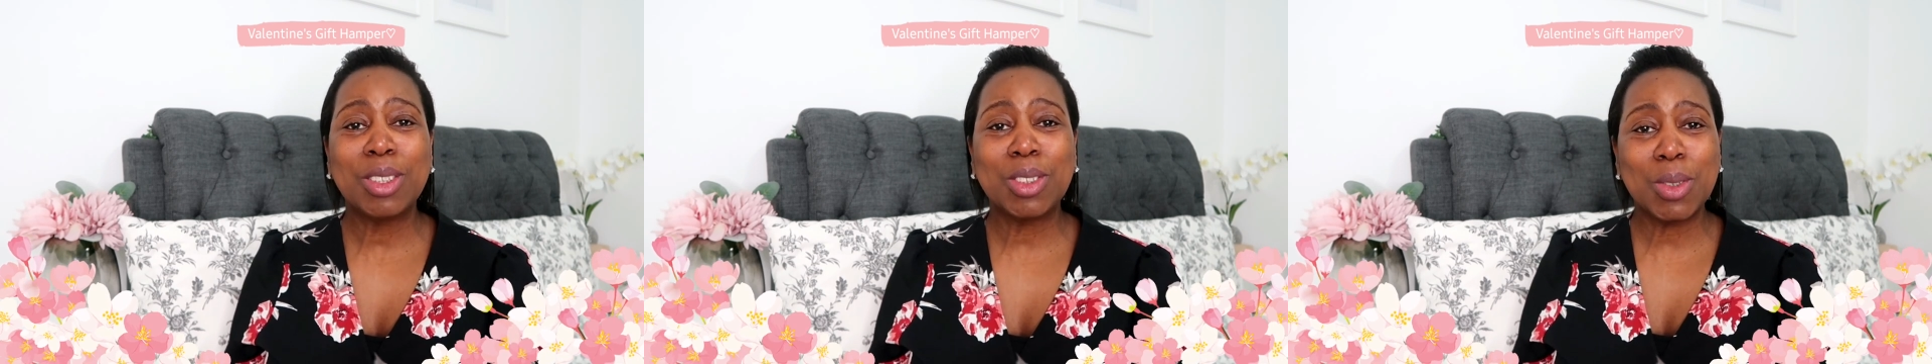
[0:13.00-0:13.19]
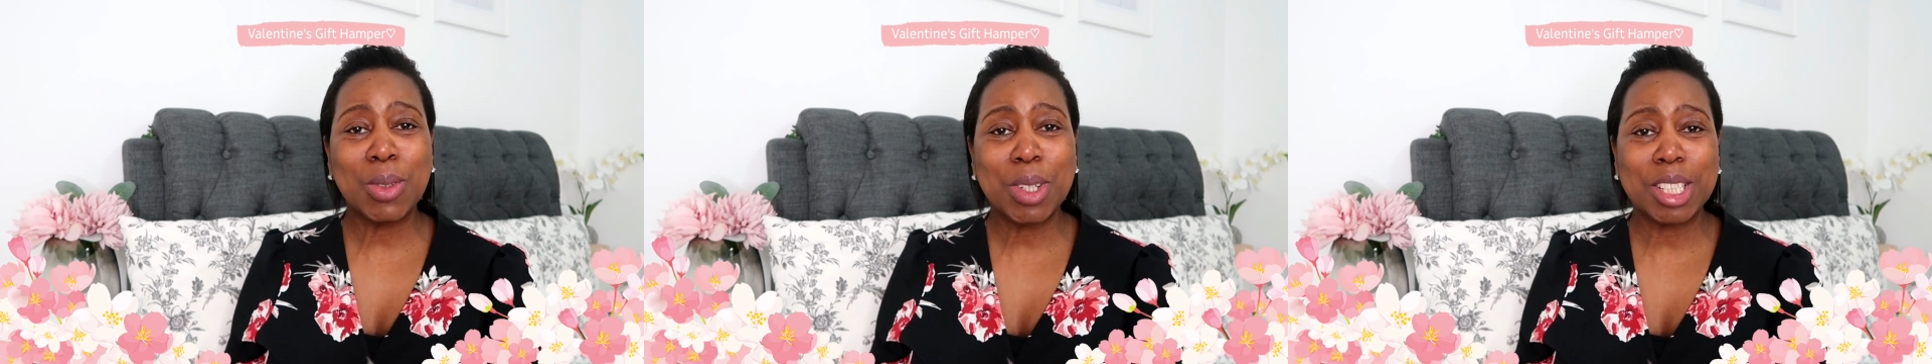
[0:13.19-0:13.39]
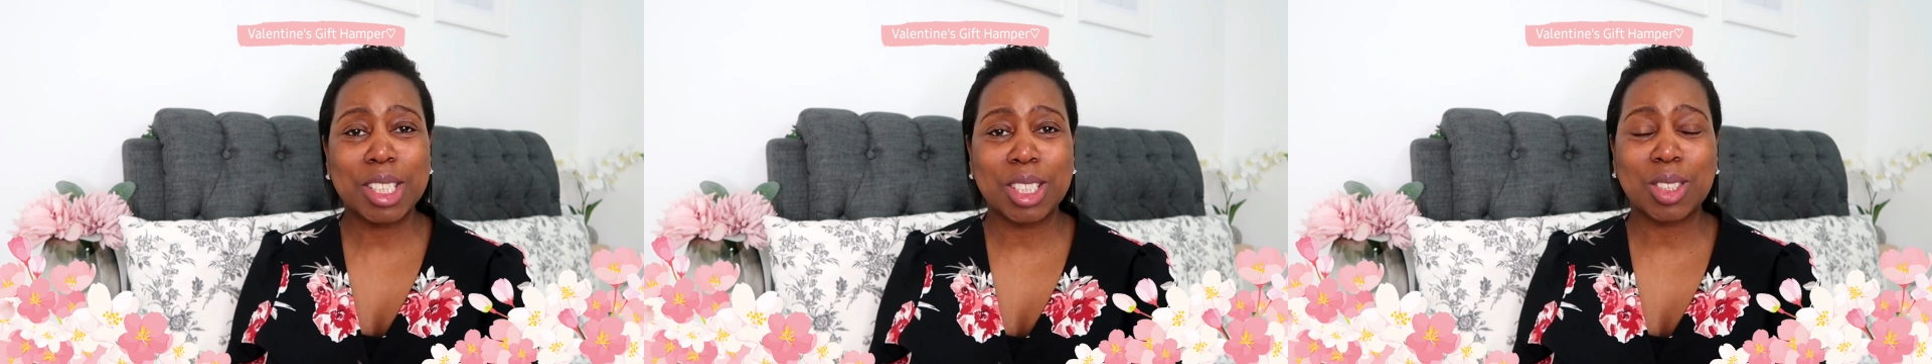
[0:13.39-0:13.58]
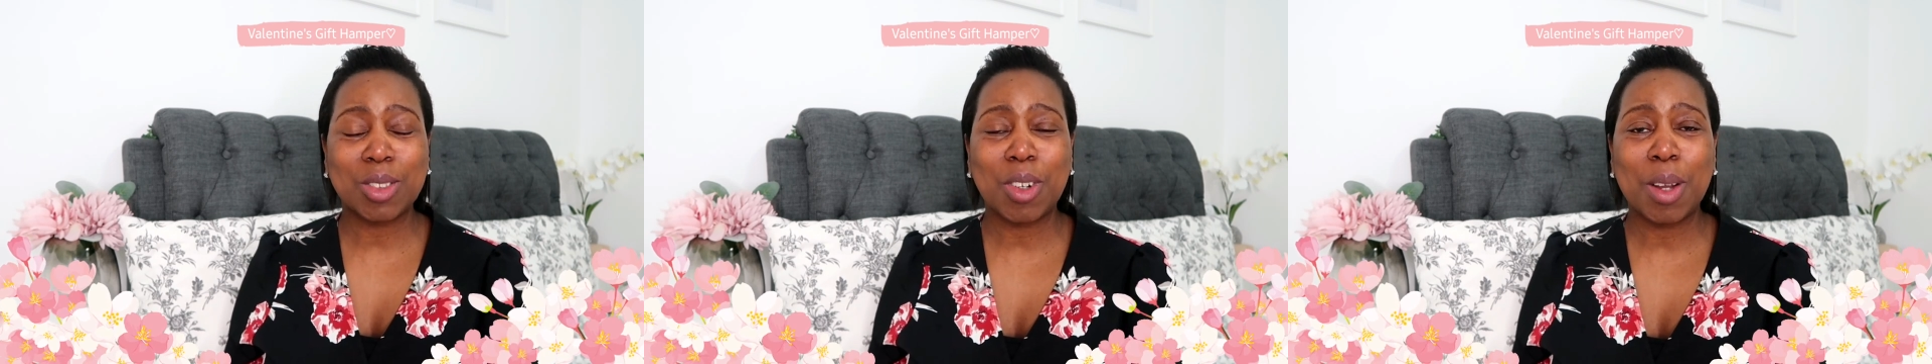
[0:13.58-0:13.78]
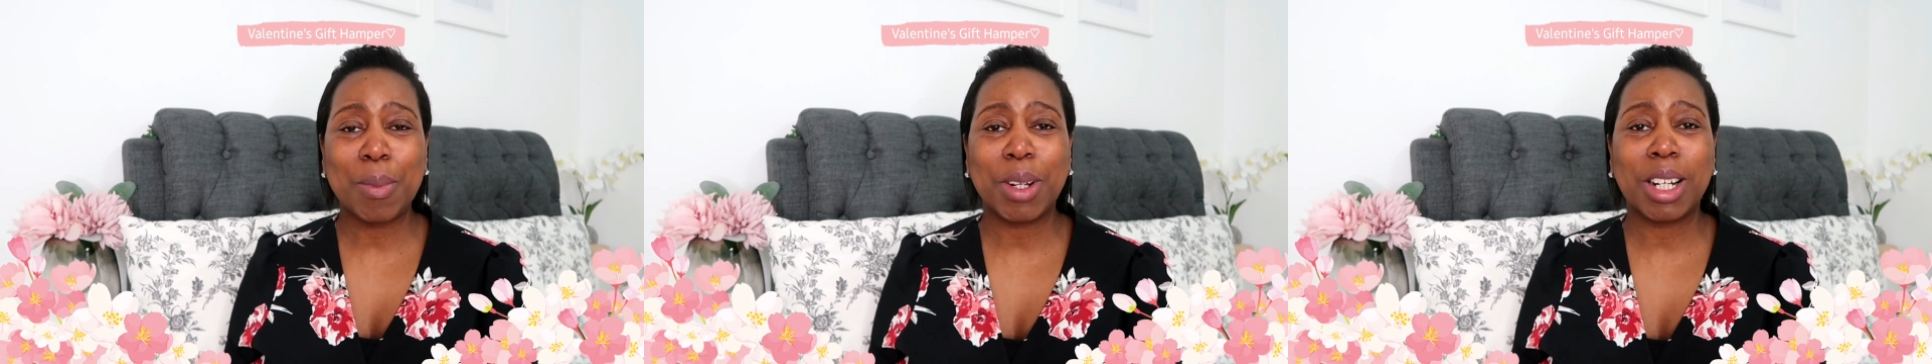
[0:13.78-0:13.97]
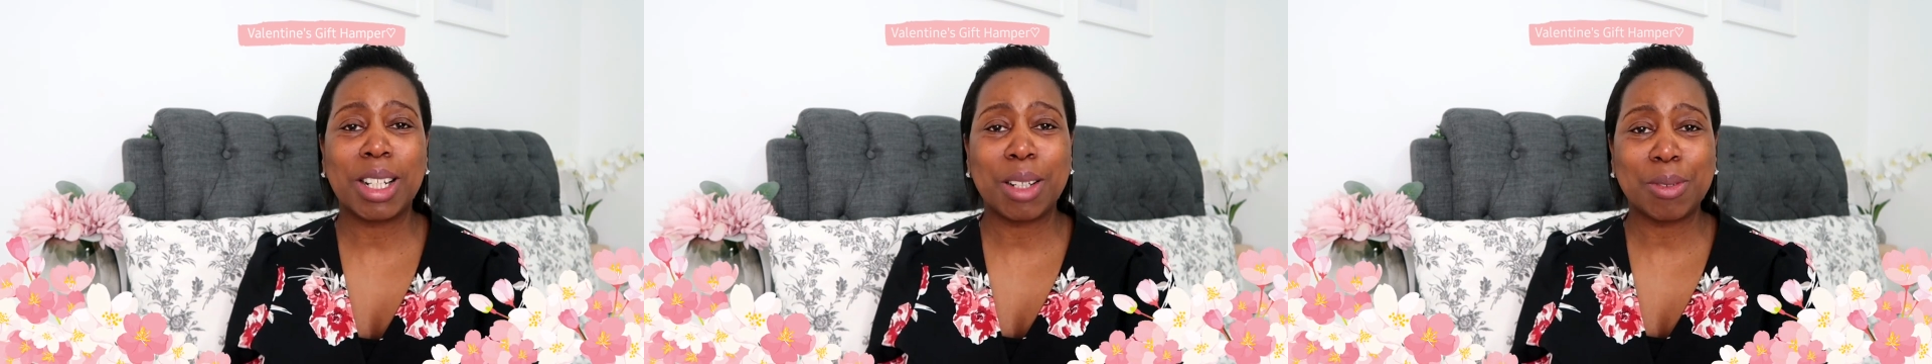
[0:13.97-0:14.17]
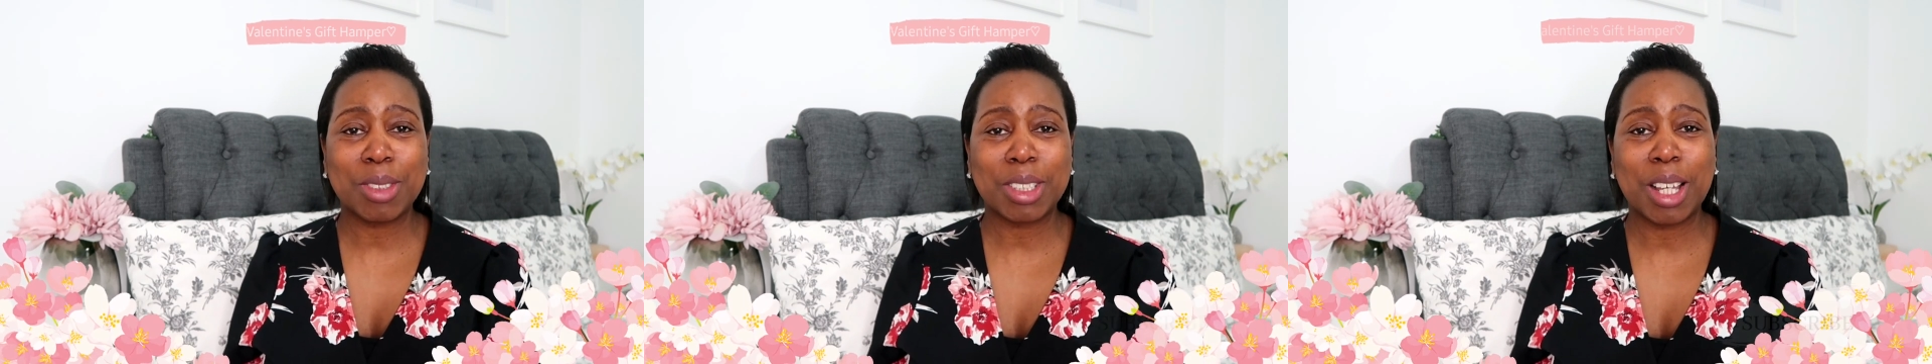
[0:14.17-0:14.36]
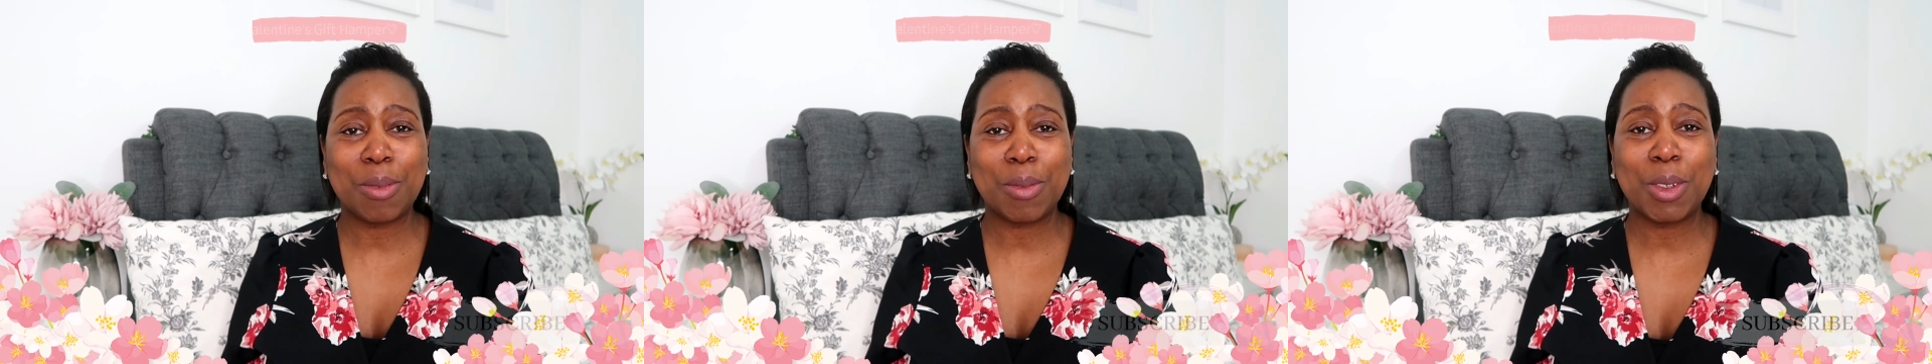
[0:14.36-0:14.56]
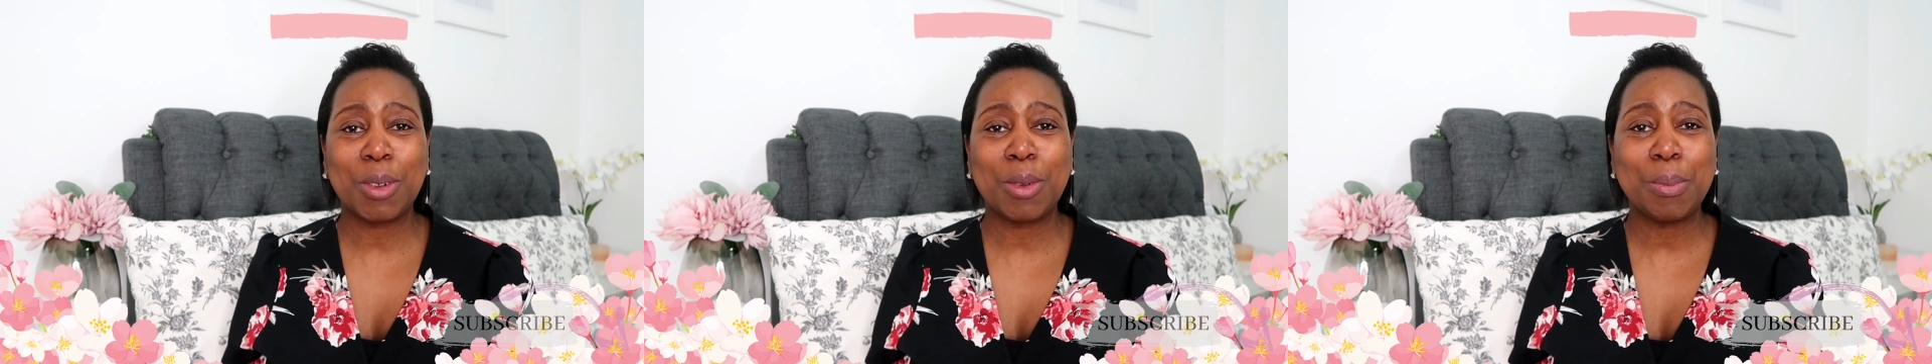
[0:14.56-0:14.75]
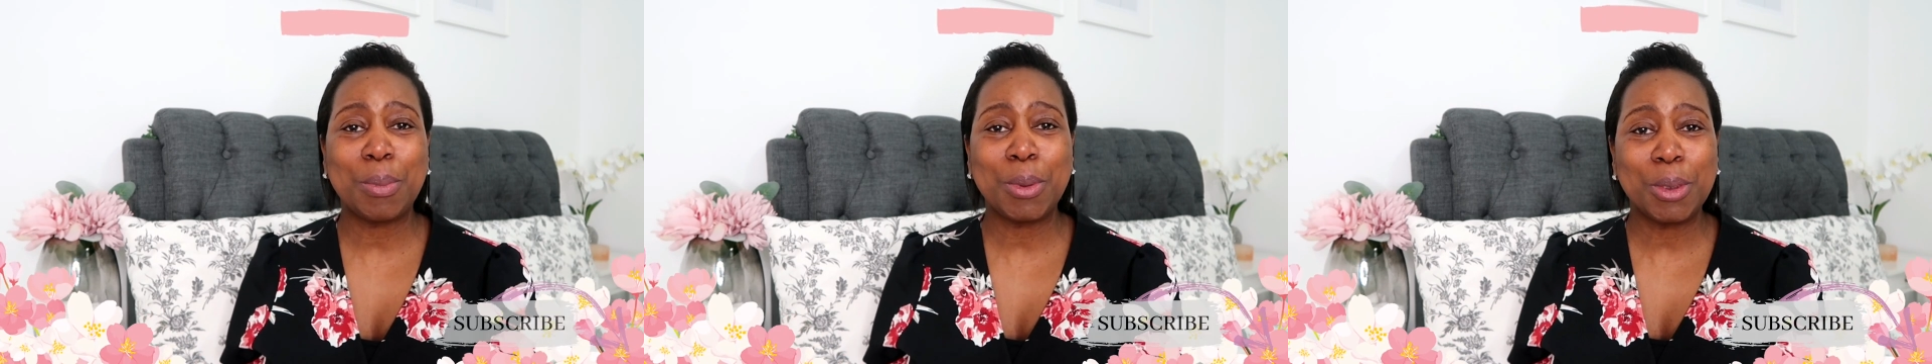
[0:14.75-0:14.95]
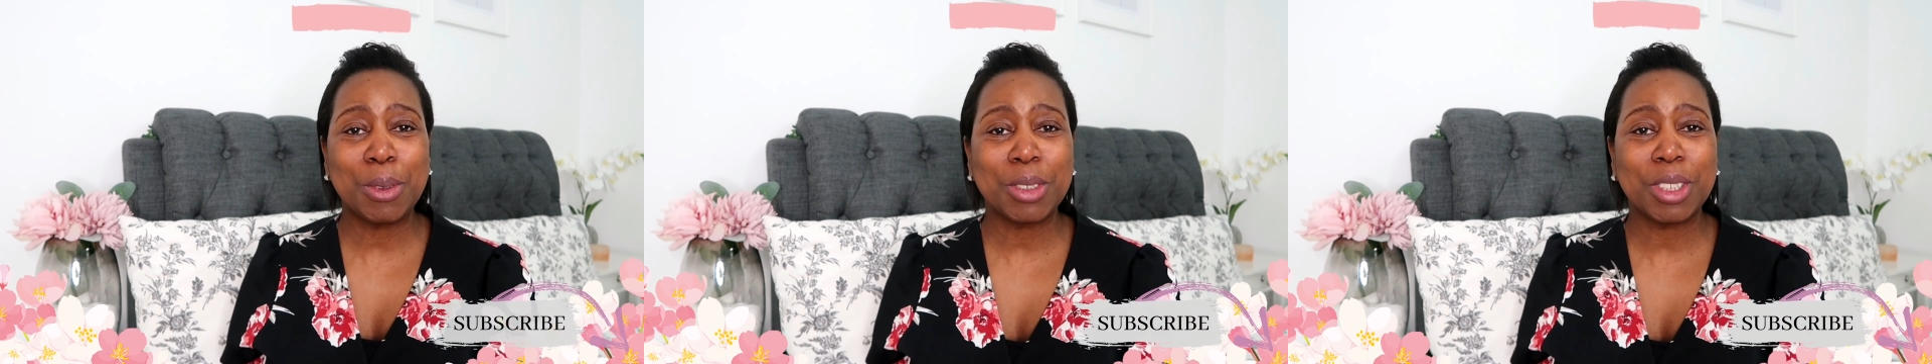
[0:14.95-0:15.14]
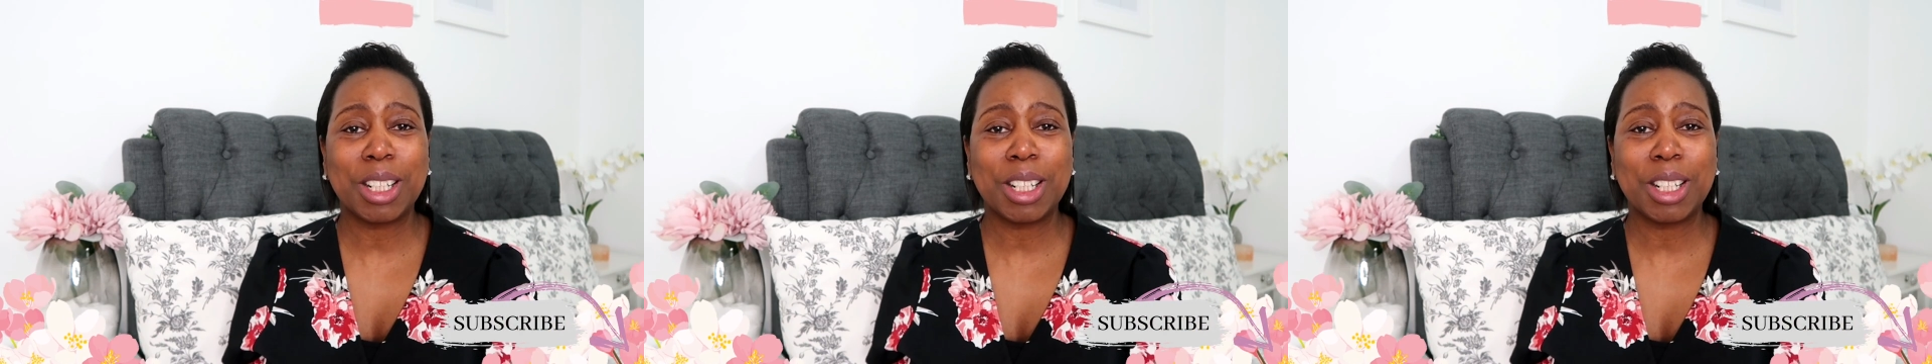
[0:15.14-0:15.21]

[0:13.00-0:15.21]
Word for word: do hit the subscribe button. I'd love to have you on board.